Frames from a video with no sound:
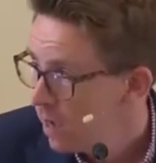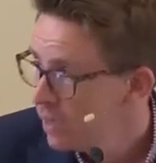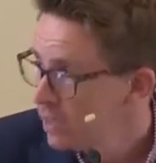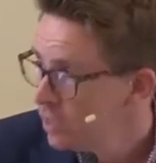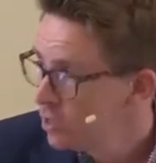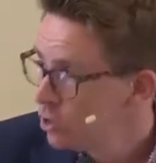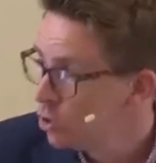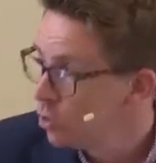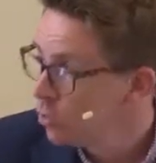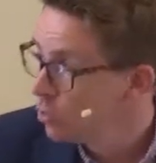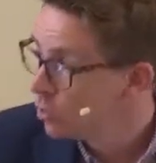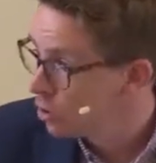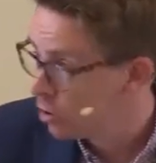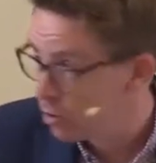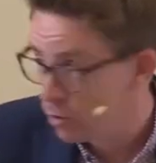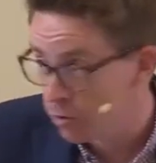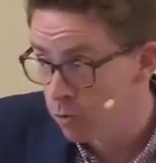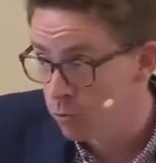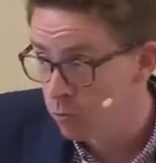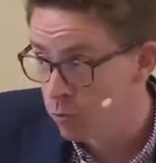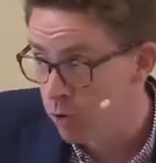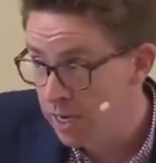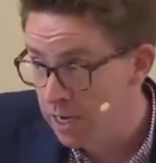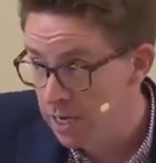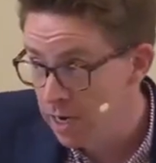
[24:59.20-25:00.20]
and he took.
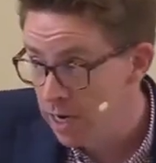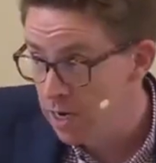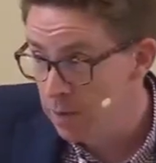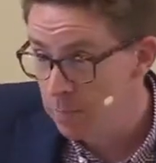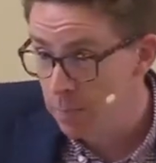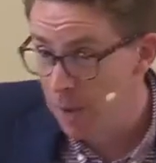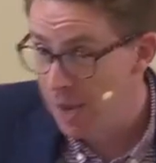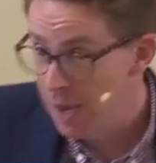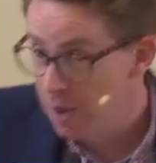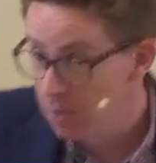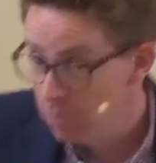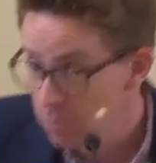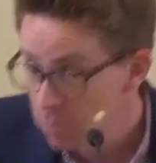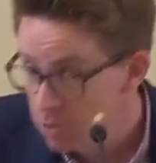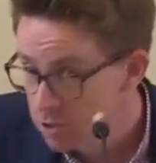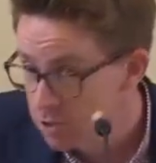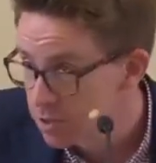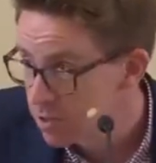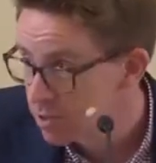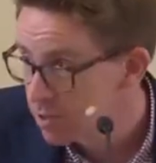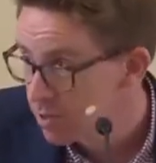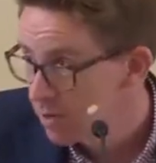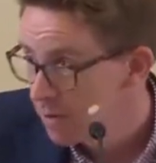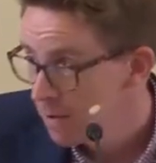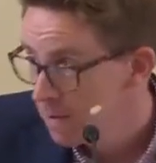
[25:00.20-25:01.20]
The ringing any
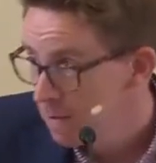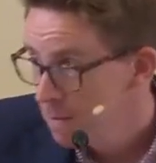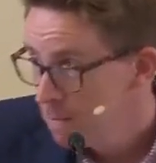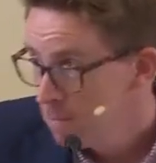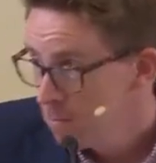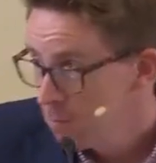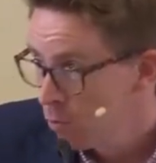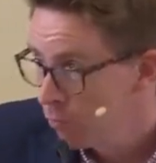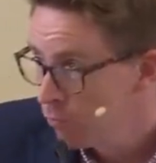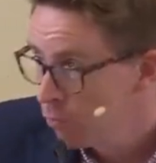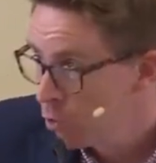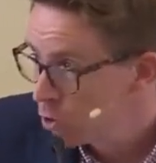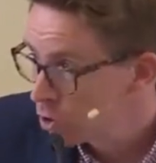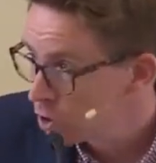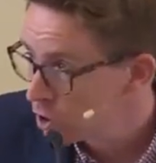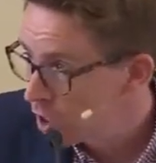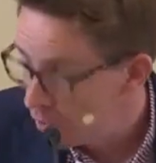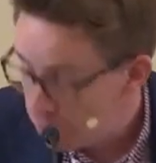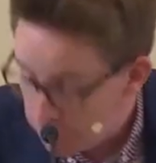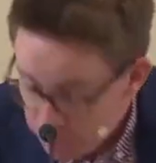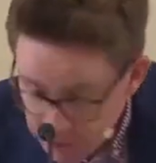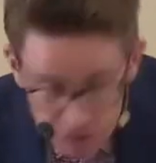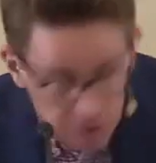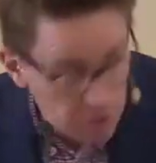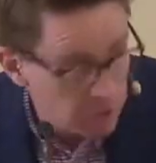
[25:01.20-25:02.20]
bells? Of course,
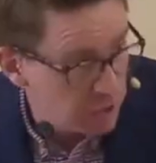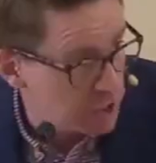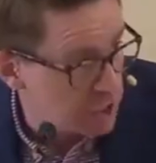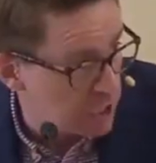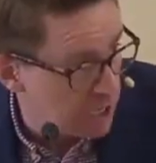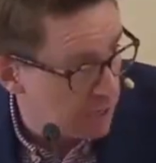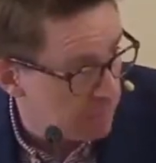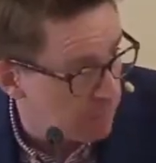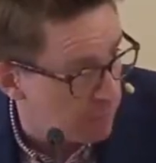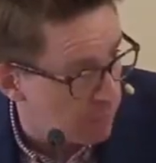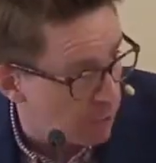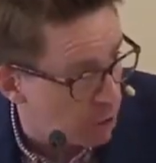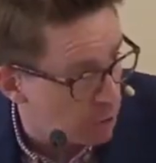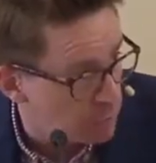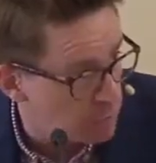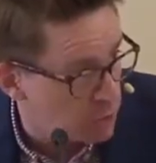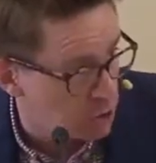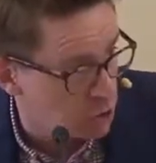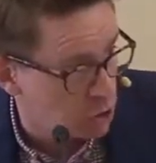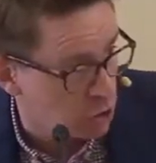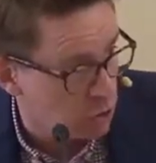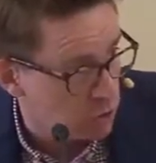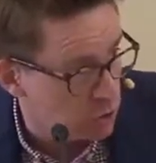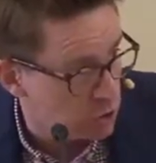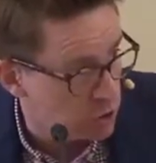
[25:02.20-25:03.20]
these are the same
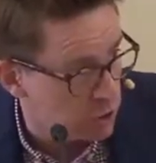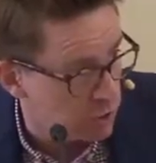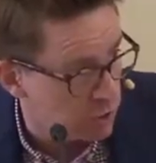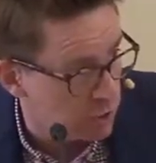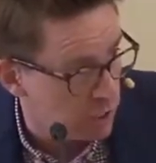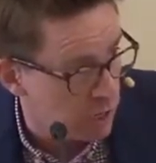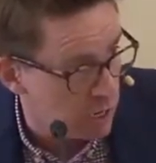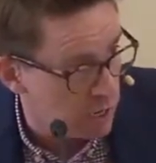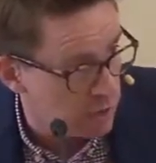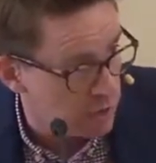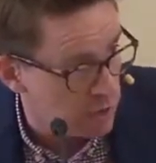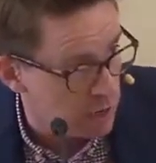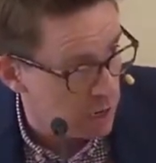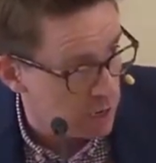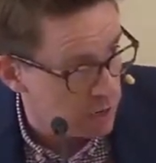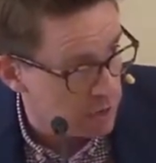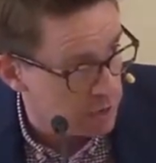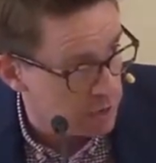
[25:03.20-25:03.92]
verbs as used in, in,